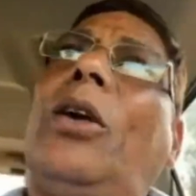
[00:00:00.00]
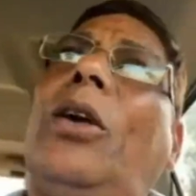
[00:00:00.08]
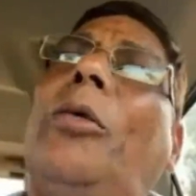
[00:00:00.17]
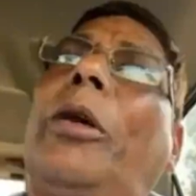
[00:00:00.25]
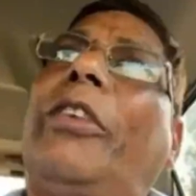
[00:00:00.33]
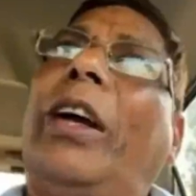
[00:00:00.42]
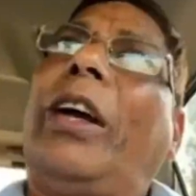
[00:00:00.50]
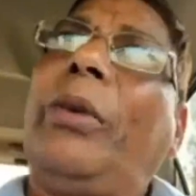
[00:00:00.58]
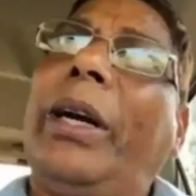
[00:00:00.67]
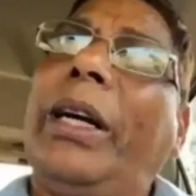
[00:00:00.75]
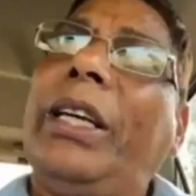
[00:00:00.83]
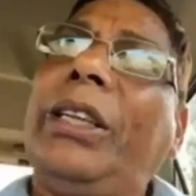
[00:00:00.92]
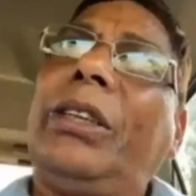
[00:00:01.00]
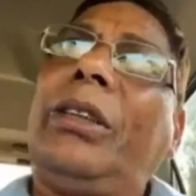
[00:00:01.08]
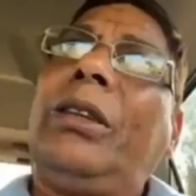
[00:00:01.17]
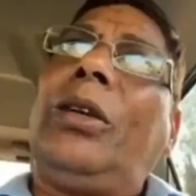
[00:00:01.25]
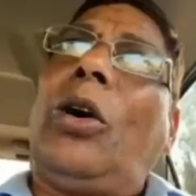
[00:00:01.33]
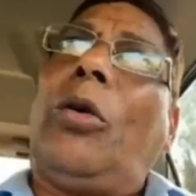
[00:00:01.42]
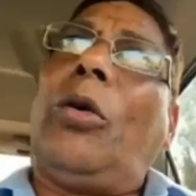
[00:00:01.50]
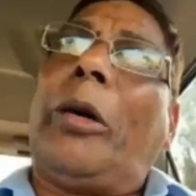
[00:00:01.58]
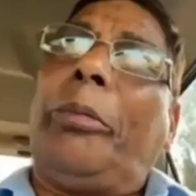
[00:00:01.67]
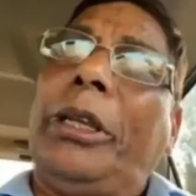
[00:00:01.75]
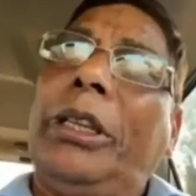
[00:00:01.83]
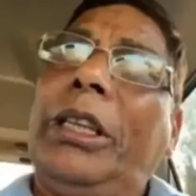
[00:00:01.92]
over value addition, over
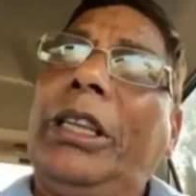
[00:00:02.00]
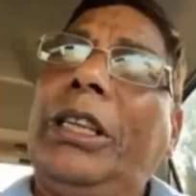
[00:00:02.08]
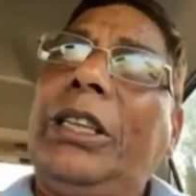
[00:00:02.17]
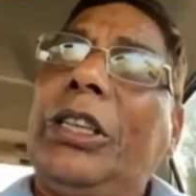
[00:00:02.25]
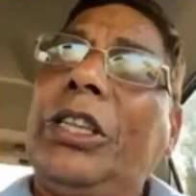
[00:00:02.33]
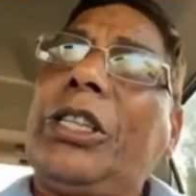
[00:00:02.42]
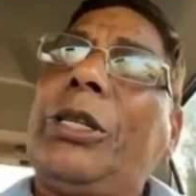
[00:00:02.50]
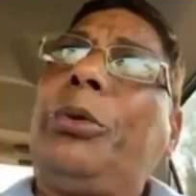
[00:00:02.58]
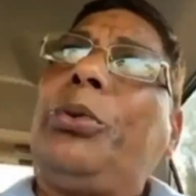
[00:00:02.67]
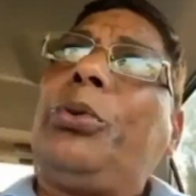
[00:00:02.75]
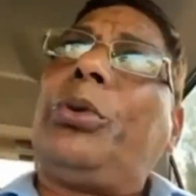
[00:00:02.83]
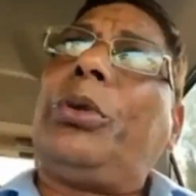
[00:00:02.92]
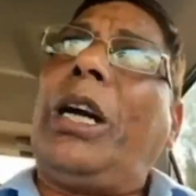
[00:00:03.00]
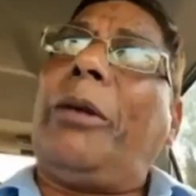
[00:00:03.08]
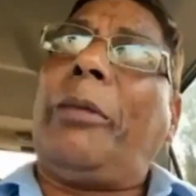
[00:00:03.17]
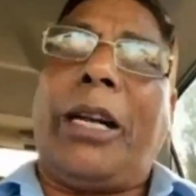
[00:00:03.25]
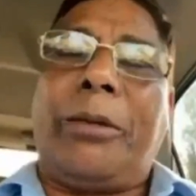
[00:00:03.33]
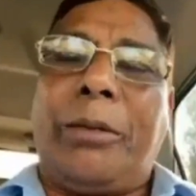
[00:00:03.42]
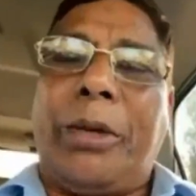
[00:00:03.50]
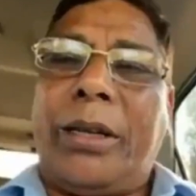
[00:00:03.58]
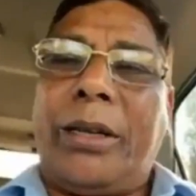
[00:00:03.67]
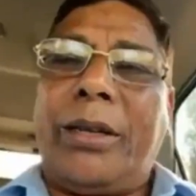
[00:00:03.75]
business, distribution, and management.